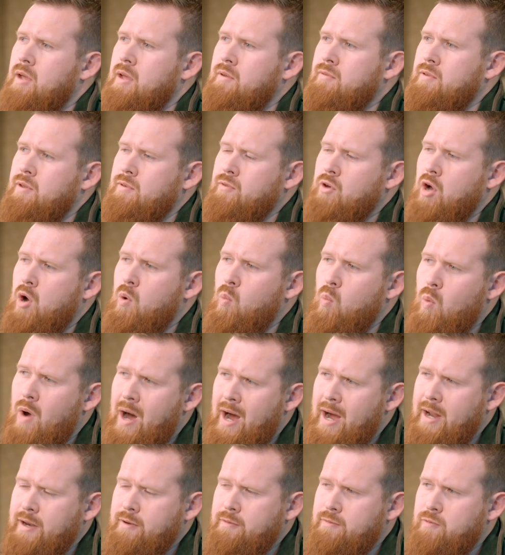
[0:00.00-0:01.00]
If you've got a
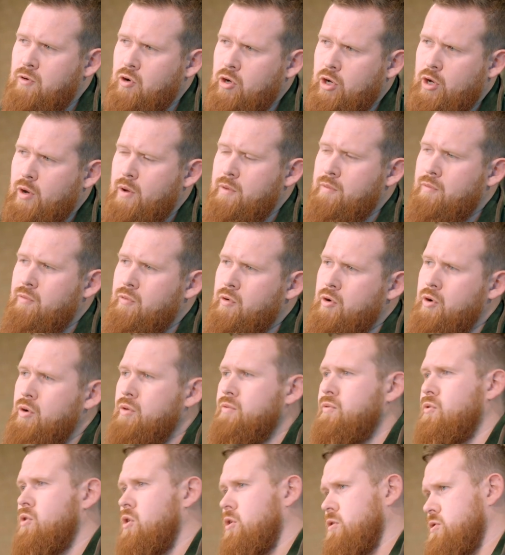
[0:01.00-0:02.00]
wider foot going for
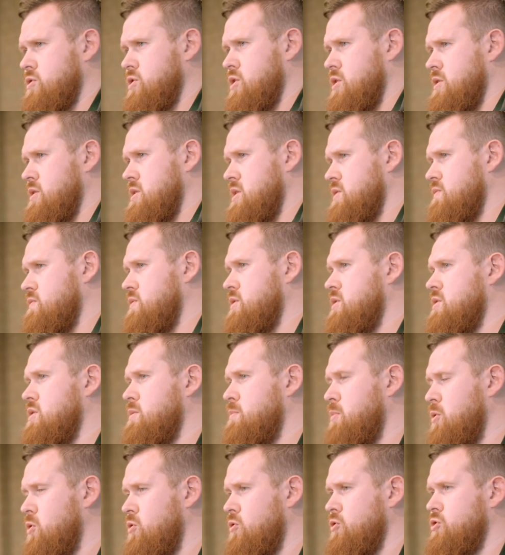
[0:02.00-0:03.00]
another alternative, we do the
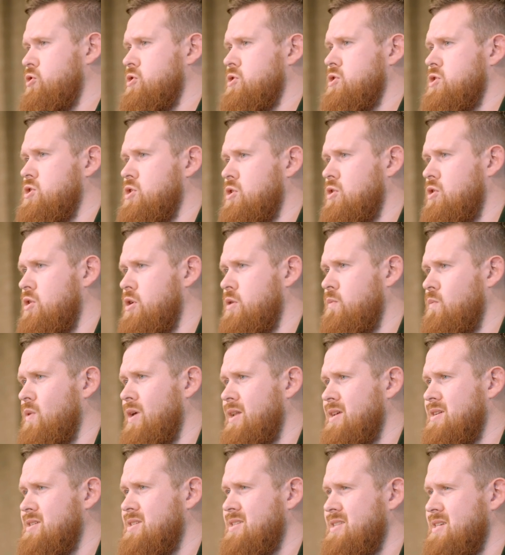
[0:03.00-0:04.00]
percussion saloon
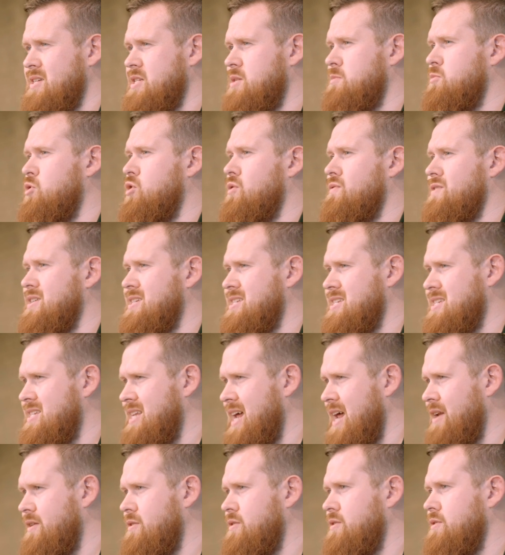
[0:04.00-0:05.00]
wellies. So these are more of a
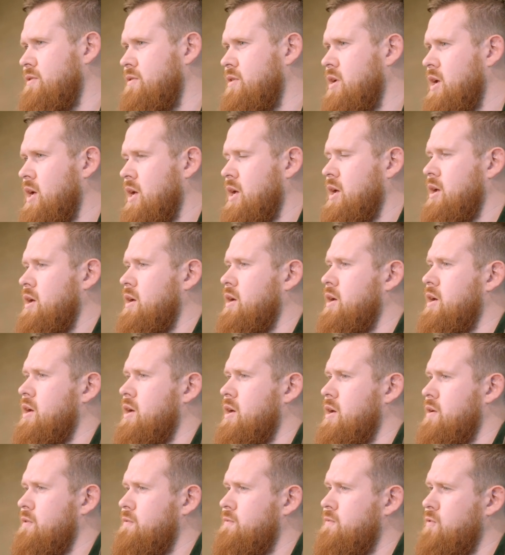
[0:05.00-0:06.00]
standard
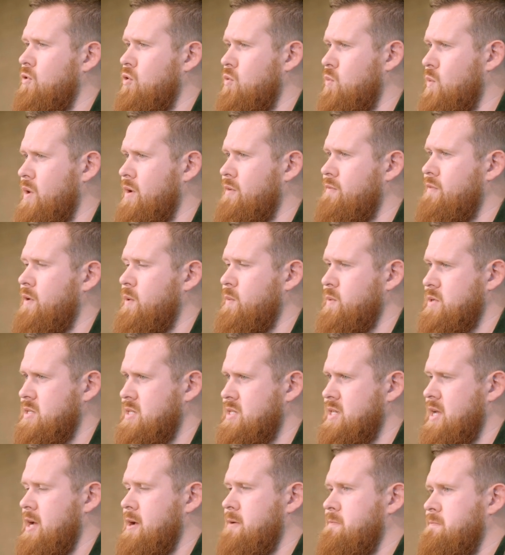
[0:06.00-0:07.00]
uh, foot width, I would
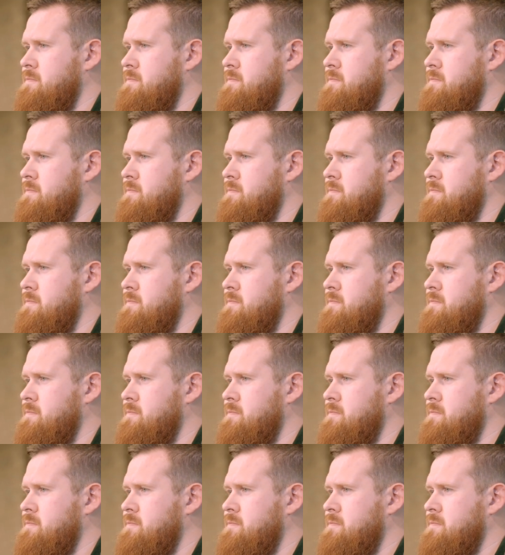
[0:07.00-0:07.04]
say.